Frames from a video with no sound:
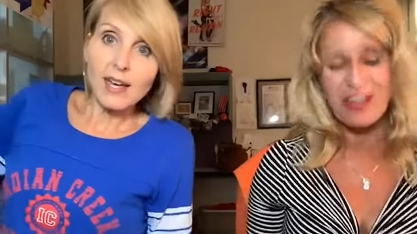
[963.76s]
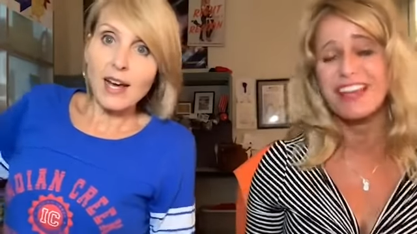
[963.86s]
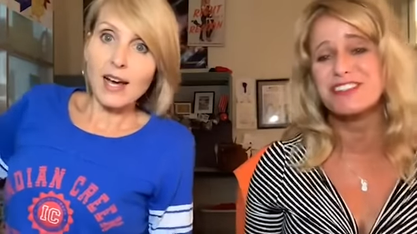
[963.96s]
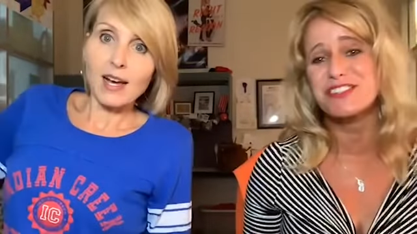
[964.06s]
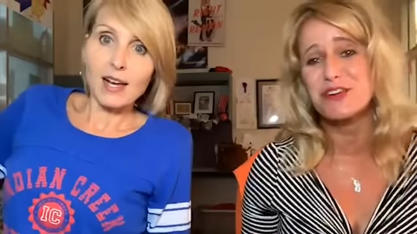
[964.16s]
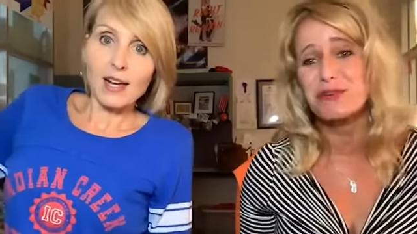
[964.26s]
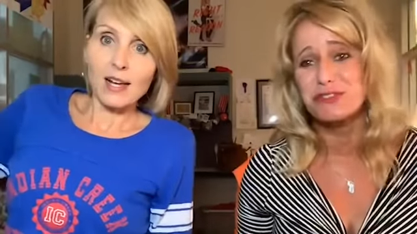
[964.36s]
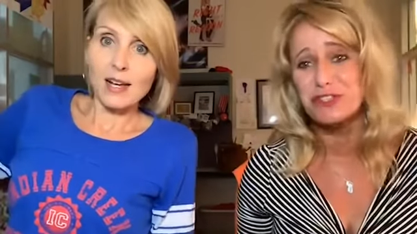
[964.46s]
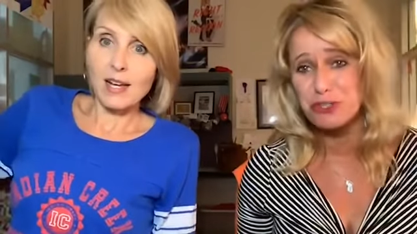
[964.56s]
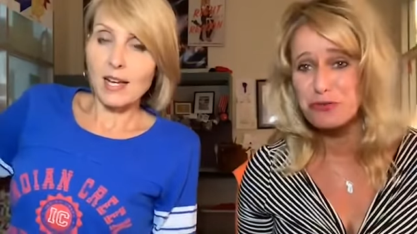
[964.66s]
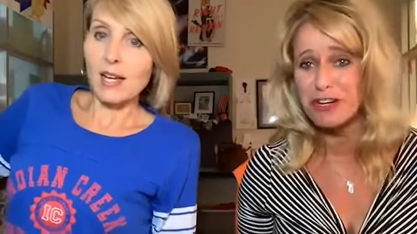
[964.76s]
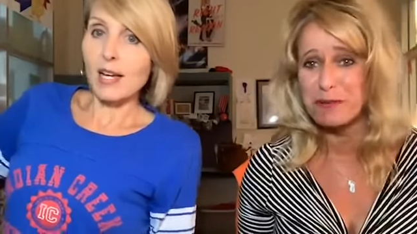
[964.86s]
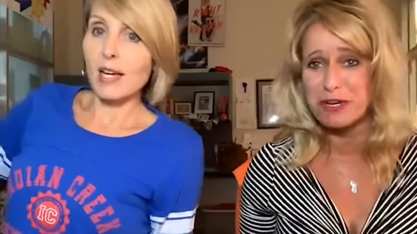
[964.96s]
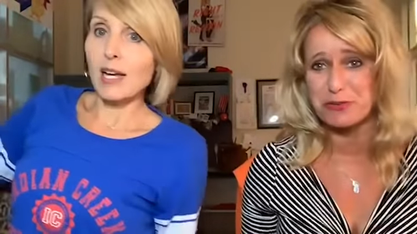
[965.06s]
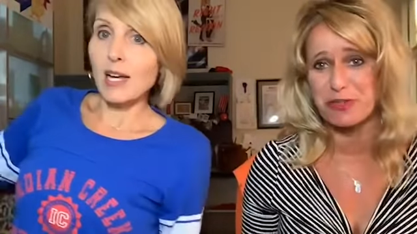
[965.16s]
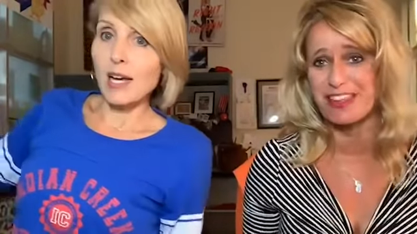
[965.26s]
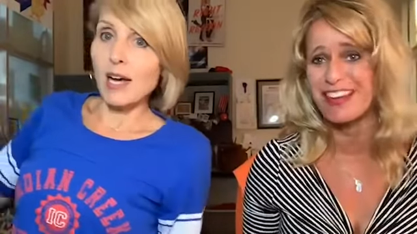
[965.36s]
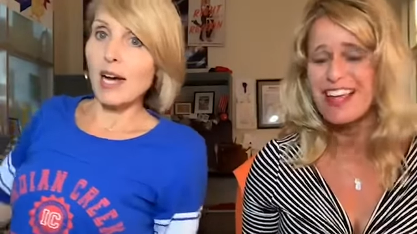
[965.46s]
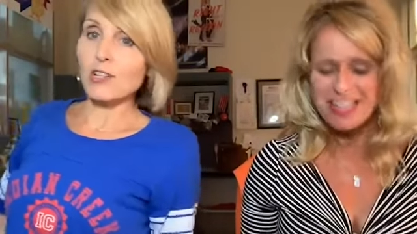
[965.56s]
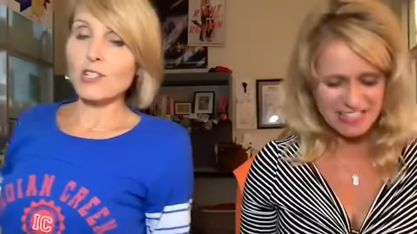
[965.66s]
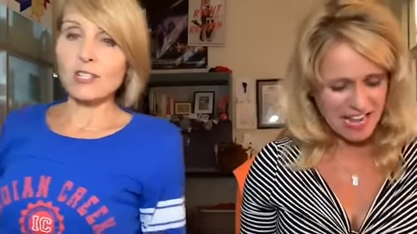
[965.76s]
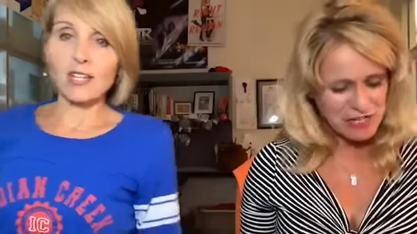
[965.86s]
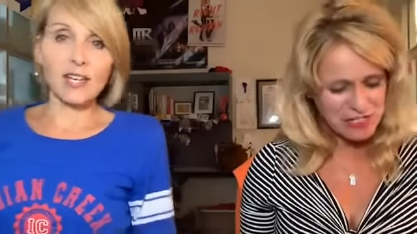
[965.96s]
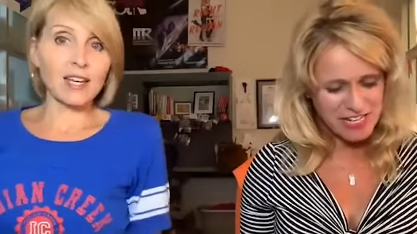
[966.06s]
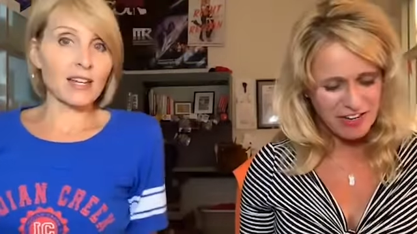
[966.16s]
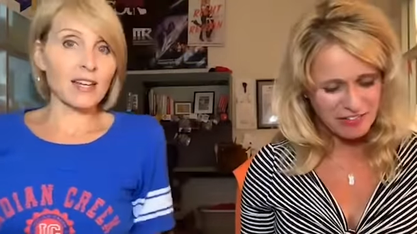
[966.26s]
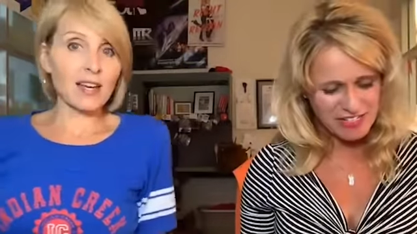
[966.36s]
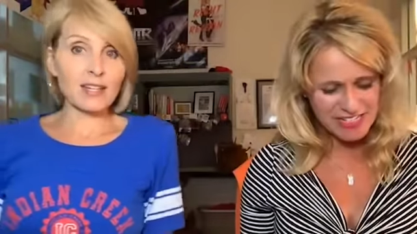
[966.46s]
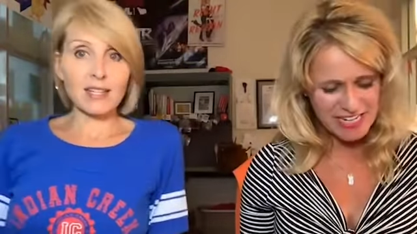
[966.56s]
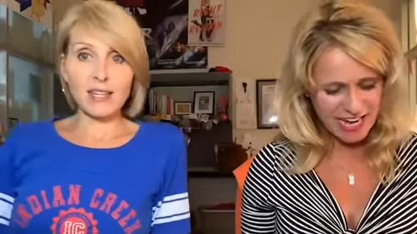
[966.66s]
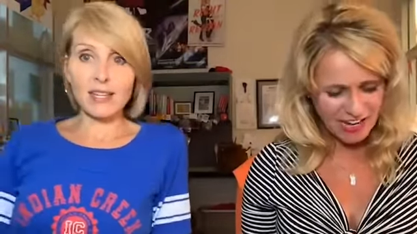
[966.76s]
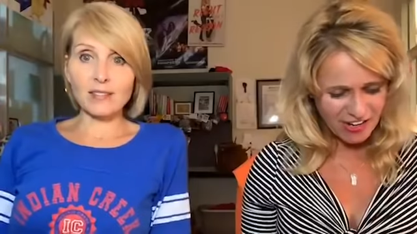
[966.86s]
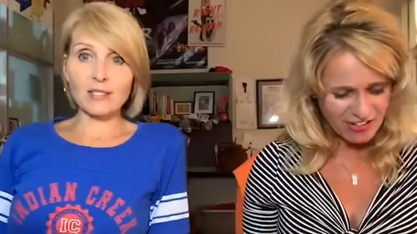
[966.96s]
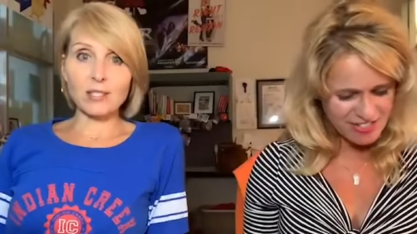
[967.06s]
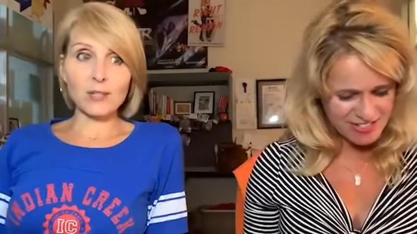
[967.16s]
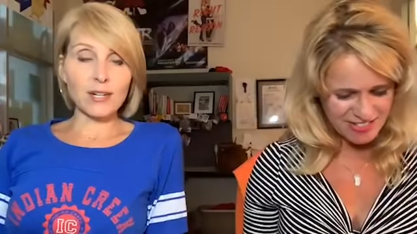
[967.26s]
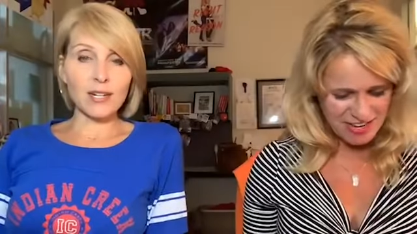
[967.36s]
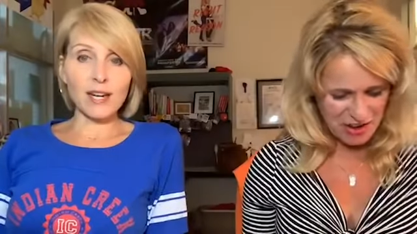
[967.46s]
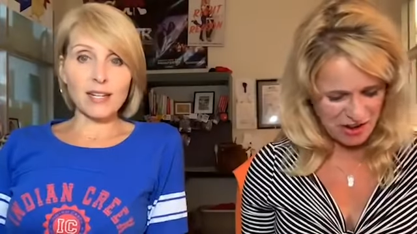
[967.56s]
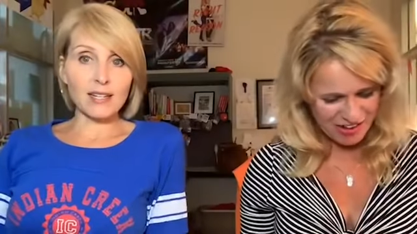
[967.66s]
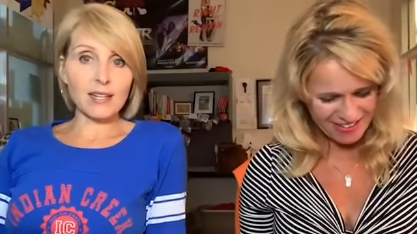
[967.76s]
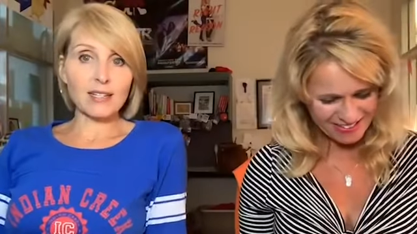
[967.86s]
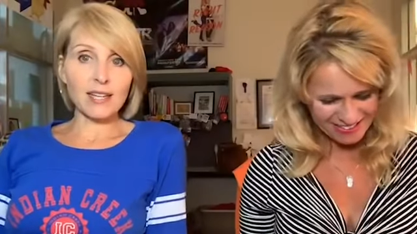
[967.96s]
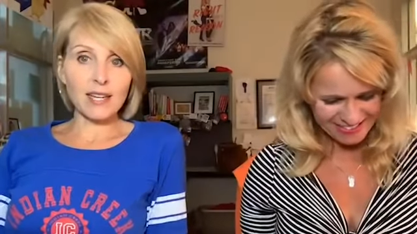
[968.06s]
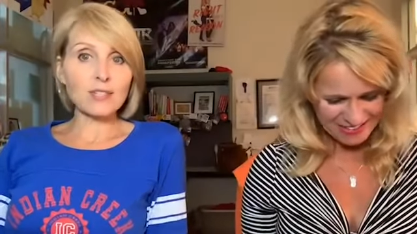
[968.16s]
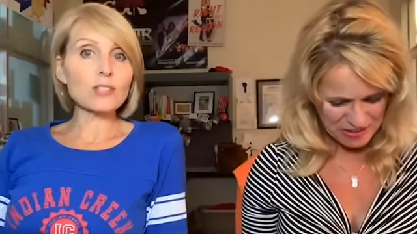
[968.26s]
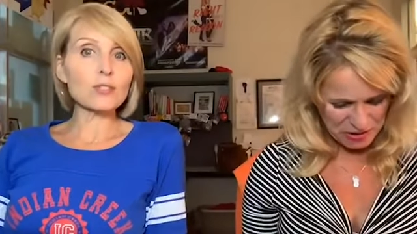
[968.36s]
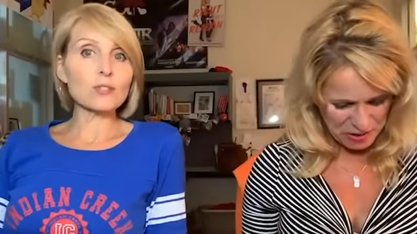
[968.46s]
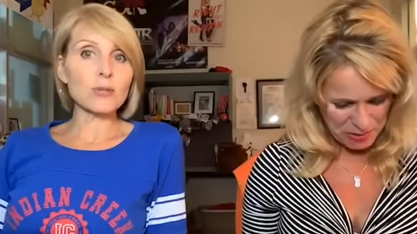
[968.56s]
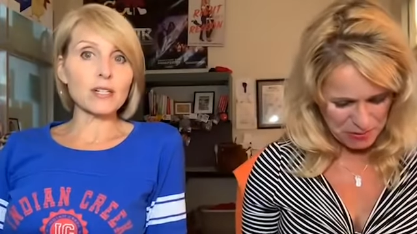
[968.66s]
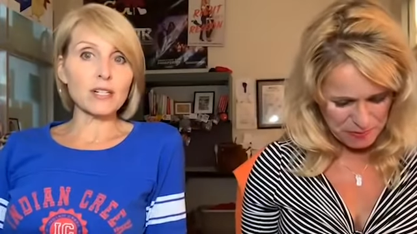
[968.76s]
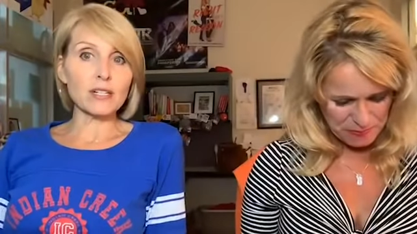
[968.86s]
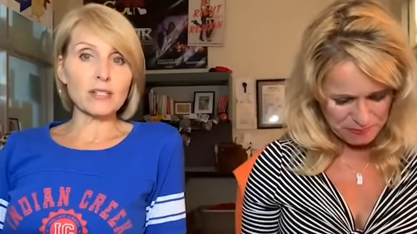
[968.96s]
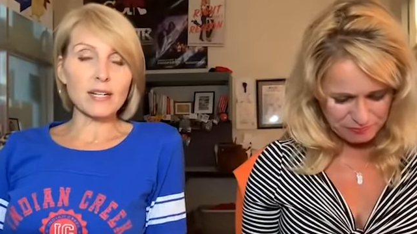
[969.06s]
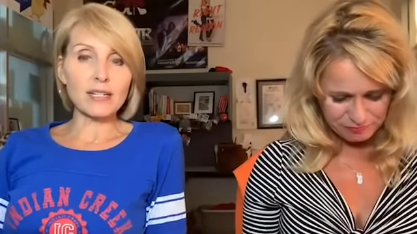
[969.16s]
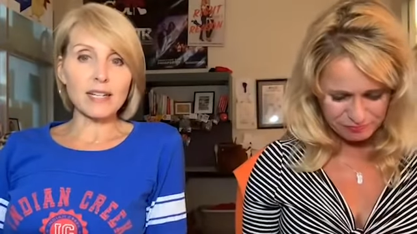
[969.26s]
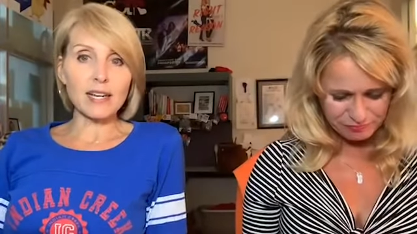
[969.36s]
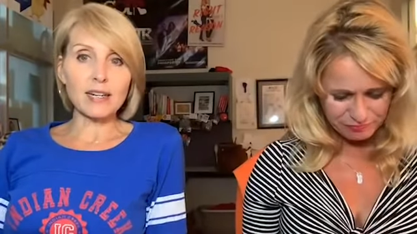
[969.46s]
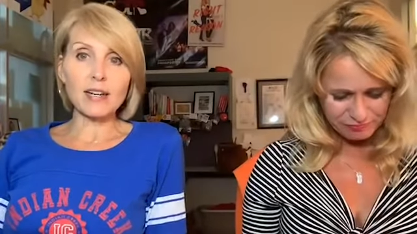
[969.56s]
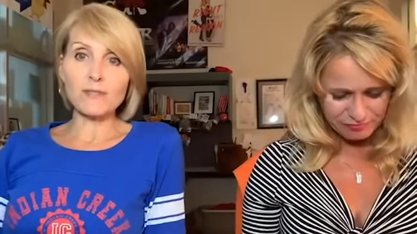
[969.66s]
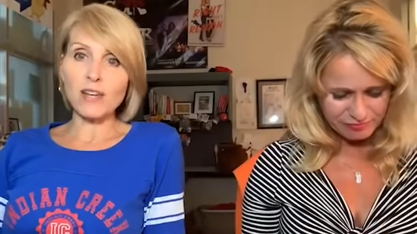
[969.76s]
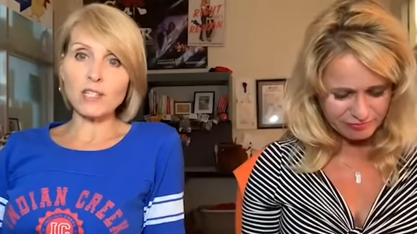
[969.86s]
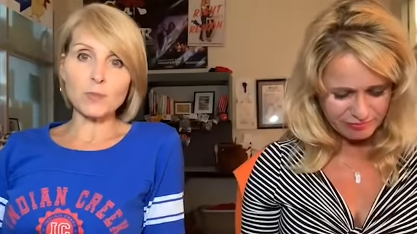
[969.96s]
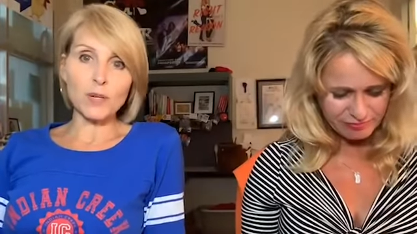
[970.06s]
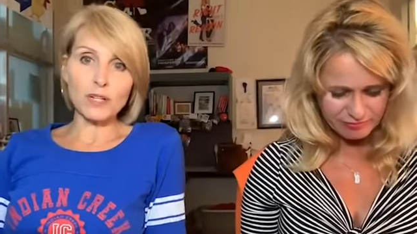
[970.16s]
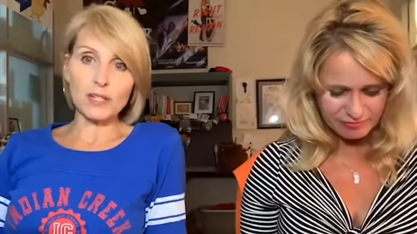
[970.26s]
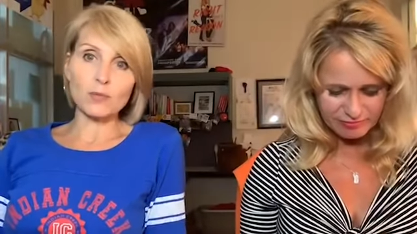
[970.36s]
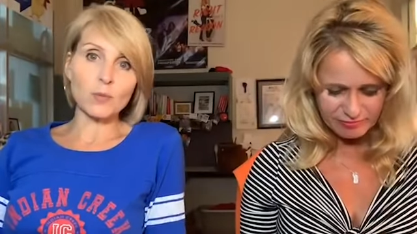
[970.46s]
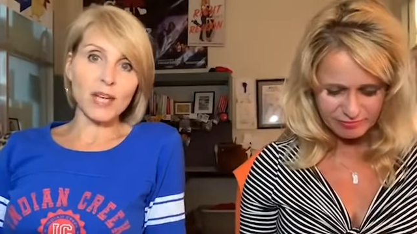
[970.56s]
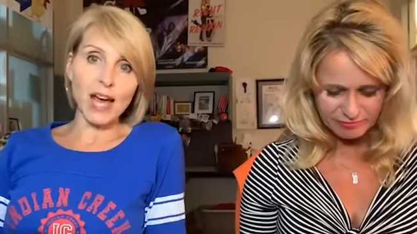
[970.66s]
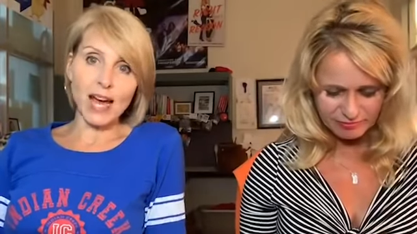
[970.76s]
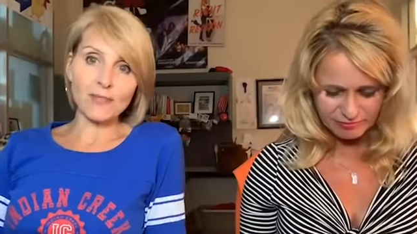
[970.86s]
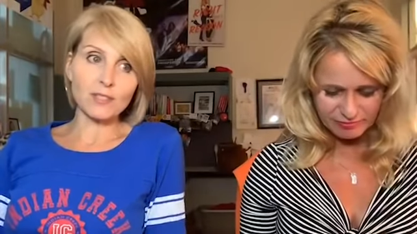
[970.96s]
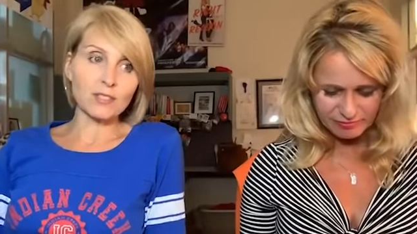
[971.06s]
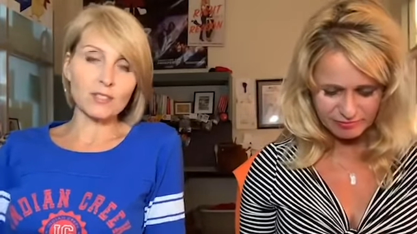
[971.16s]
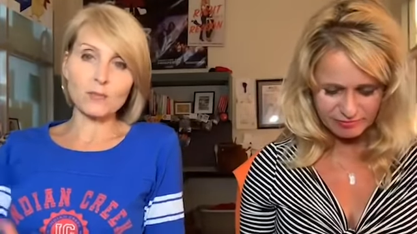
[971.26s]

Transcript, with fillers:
Speaker 1: well, I just don't do very much with it.
Speaker 2: I just I just get on these I tears. can't do it. I, I can't do Twitter. I can't. Now Facebook is we have to